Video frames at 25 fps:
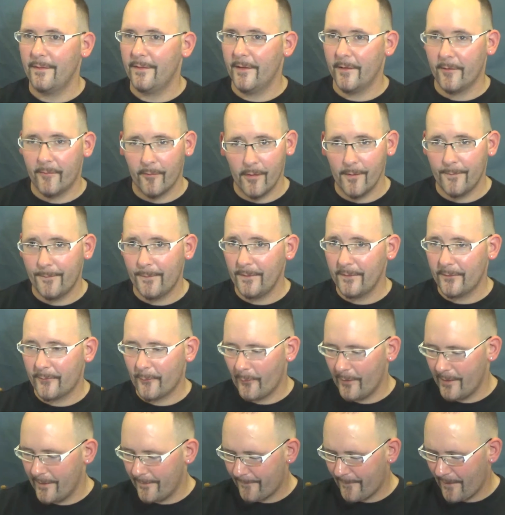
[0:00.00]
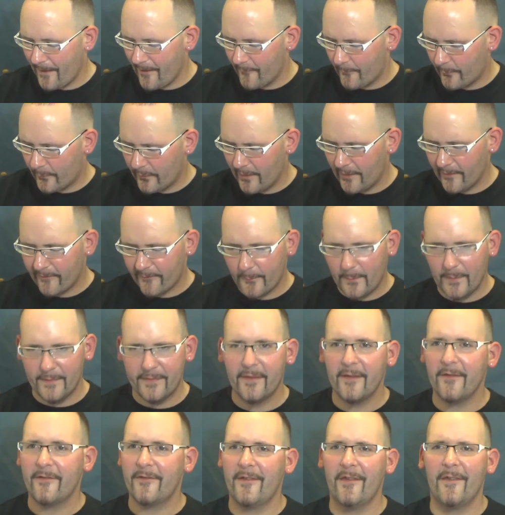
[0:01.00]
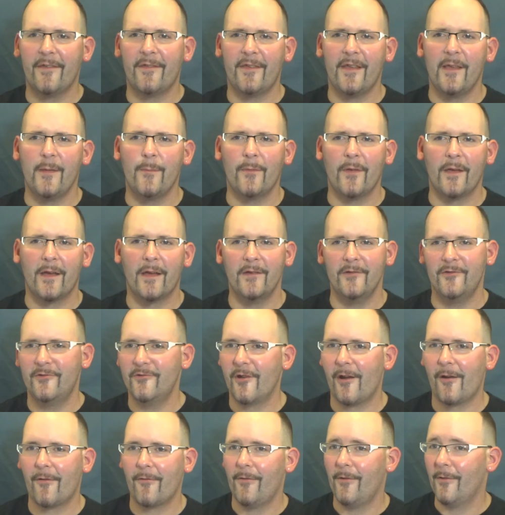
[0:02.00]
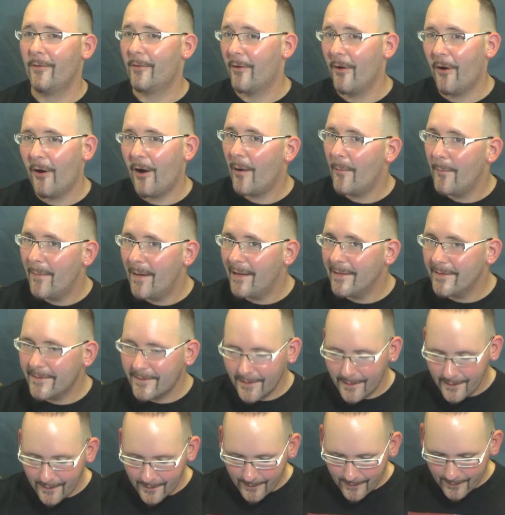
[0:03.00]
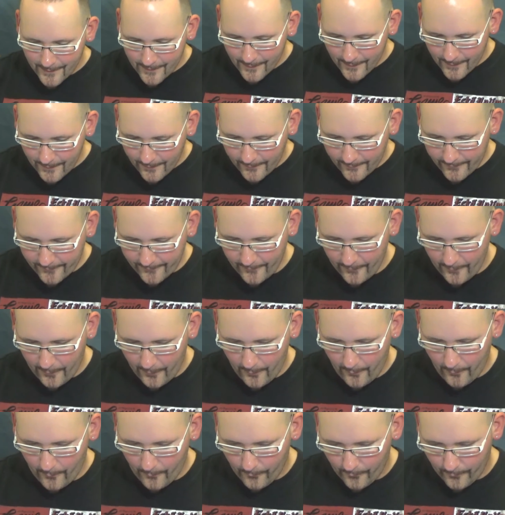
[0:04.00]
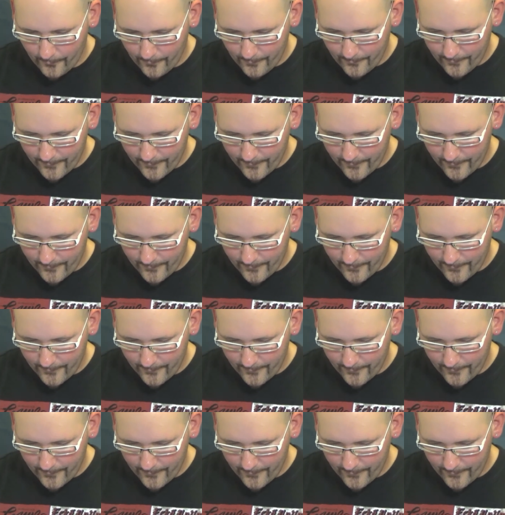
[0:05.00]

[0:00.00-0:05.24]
the Griffin 25 plus, but this just seems like a general comment. So